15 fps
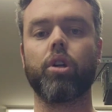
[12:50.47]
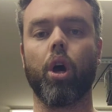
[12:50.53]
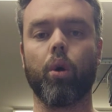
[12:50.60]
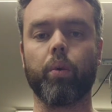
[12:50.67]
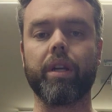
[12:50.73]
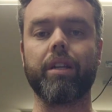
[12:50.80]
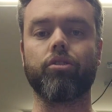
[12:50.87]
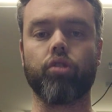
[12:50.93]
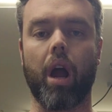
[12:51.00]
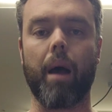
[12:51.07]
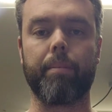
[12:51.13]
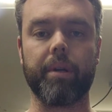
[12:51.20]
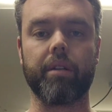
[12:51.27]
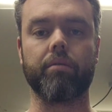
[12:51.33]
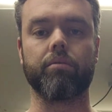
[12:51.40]
OE
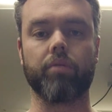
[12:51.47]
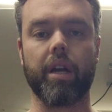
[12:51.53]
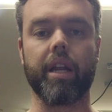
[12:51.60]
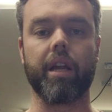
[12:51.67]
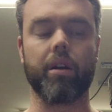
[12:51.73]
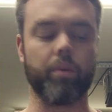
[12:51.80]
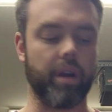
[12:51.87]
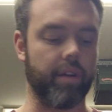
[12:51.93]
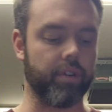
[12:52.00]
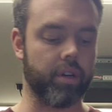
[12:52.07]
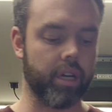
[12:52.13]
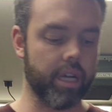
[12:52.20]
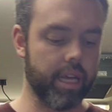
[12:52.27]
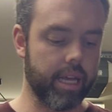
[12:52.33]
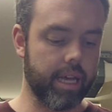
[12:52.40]
drop-in radiator, whatever.